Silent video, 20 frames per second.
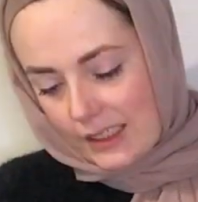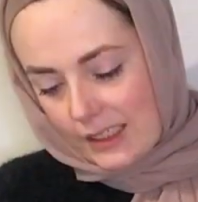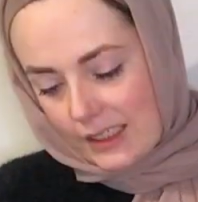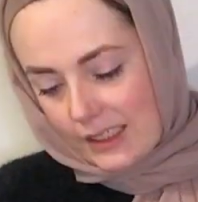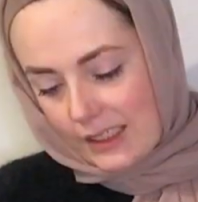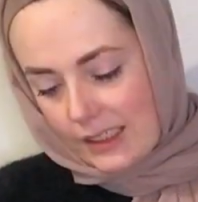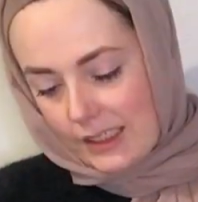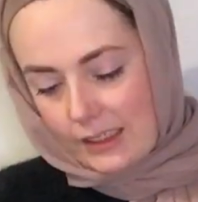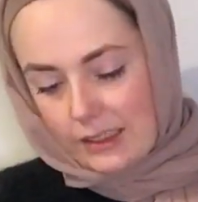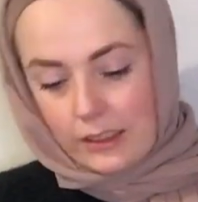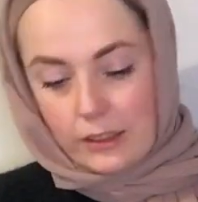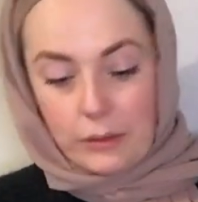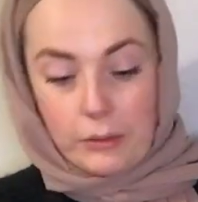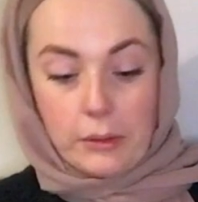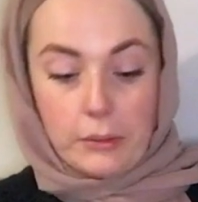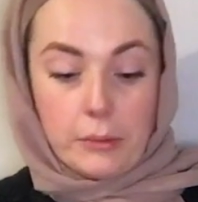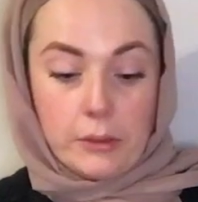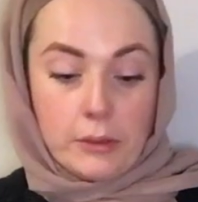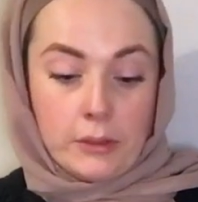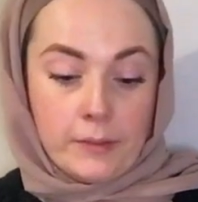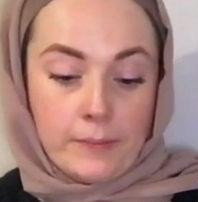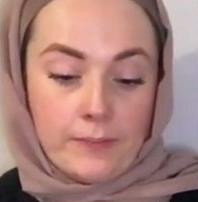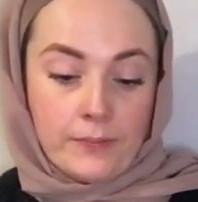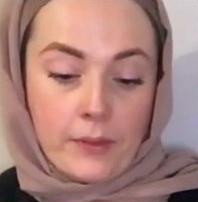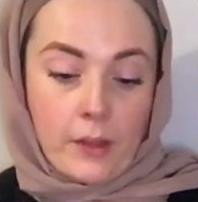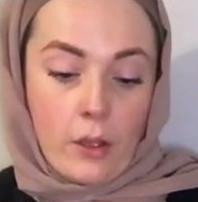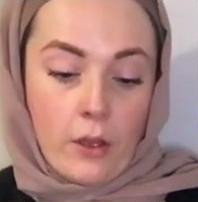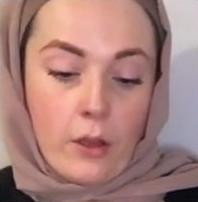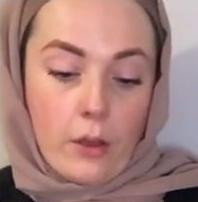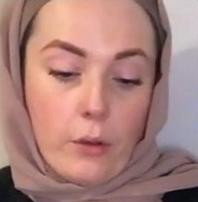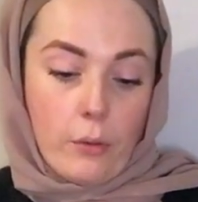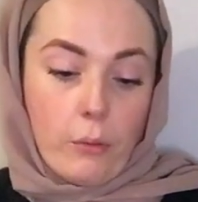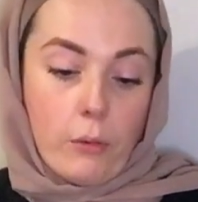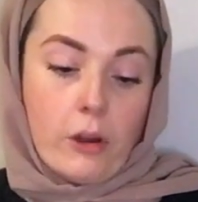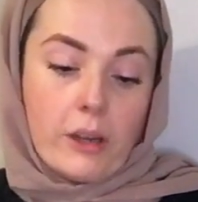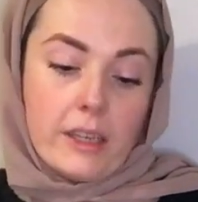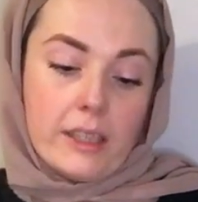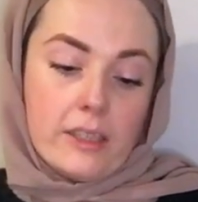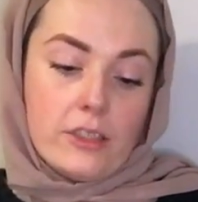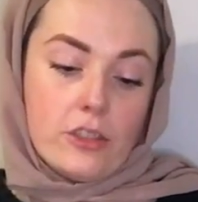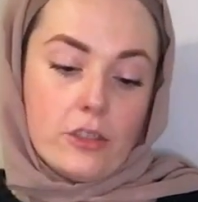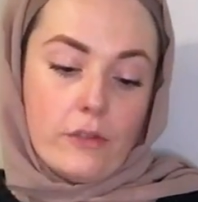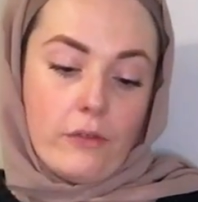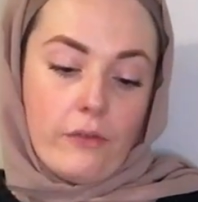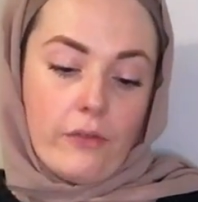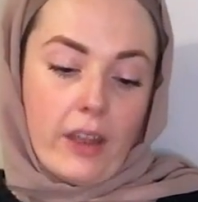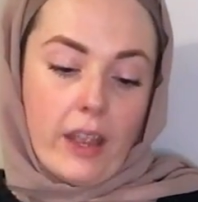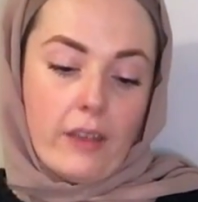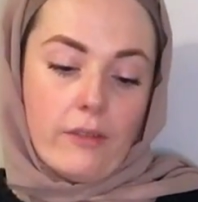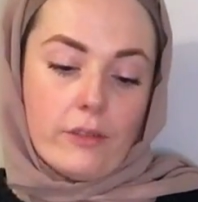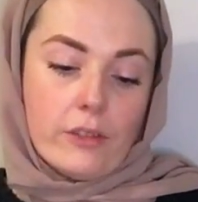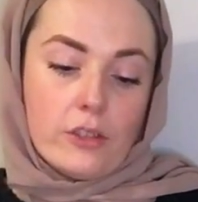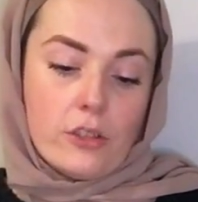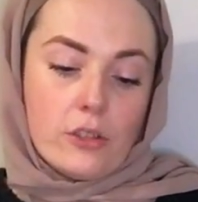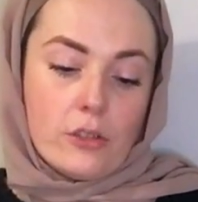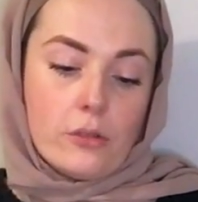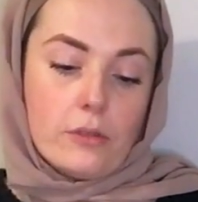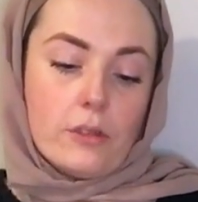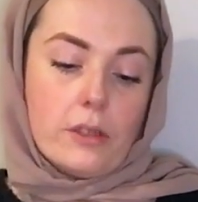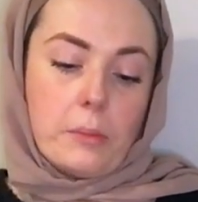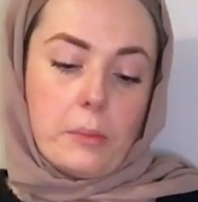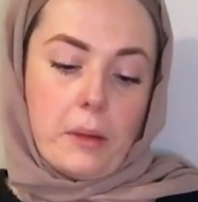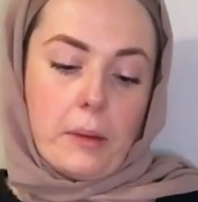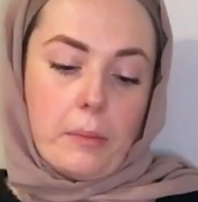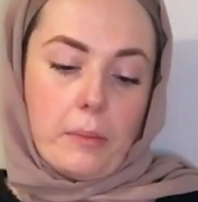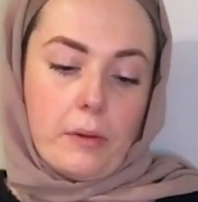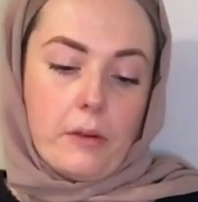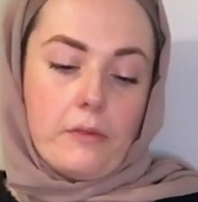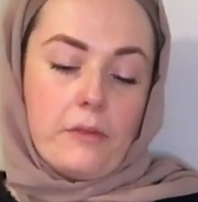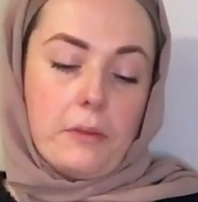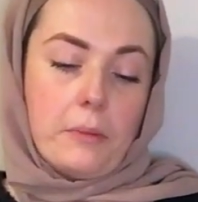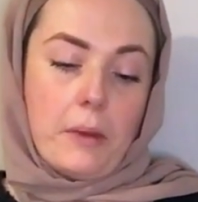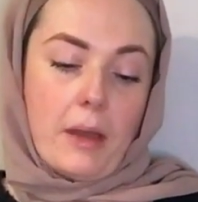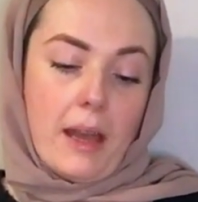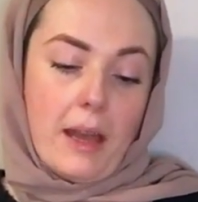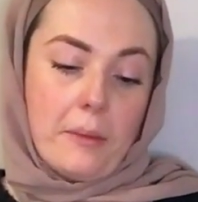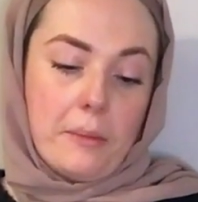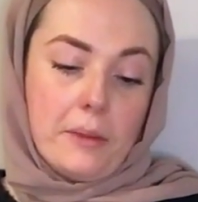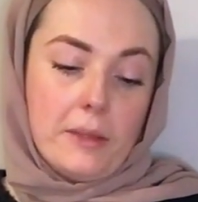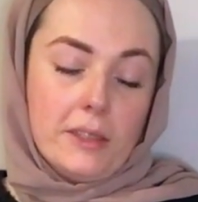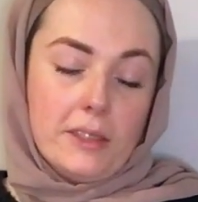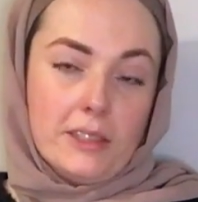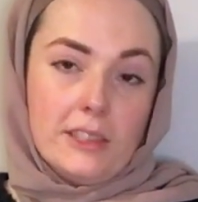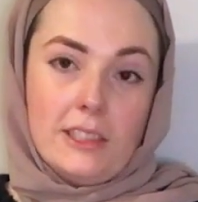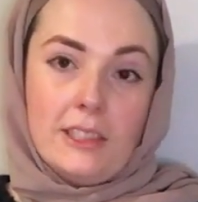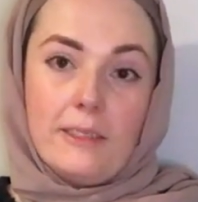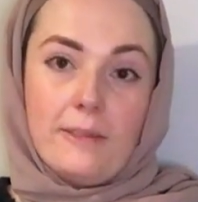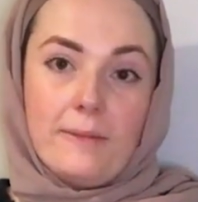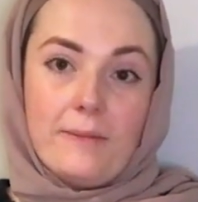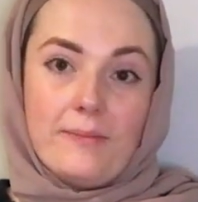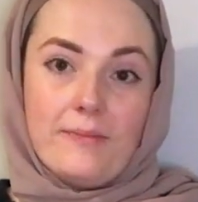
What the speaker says: I'll do one more. What is your favorite story about Prophet Muhammad?